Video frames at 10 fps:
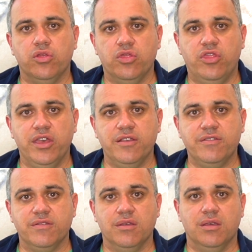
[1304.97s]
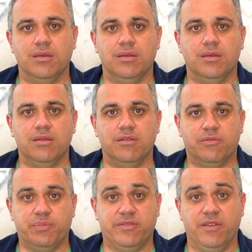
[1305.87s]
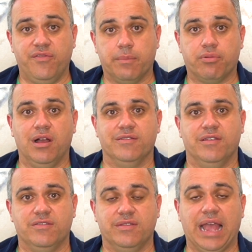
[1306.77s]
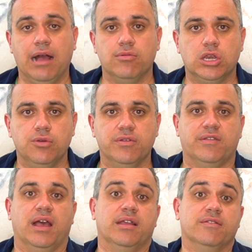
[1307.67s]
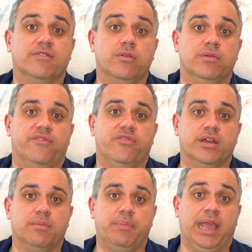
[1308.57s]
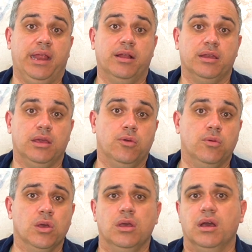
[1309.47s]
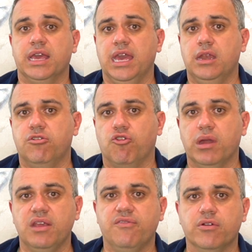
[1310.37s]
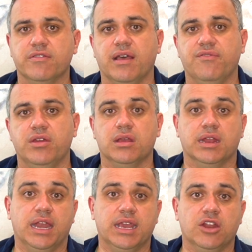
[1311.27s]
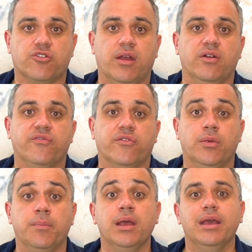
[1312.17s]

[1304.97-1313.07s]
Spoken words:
this specific process down to a science to inflict pain on you. Again, 24/7, Connecticut Trial Firm,